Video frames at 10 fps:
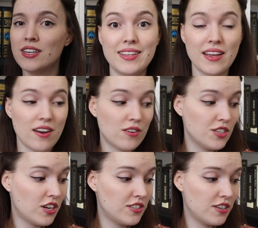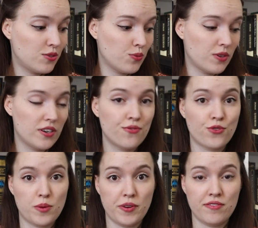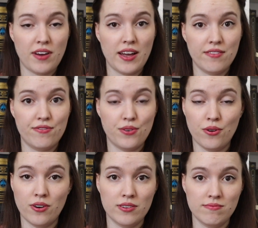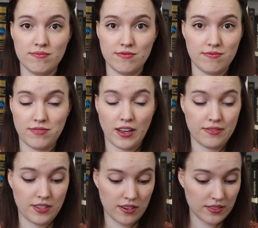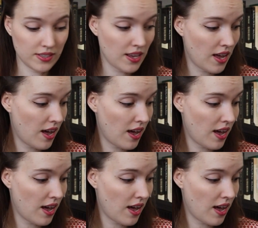And then all the others were 4.5 or 5 stars.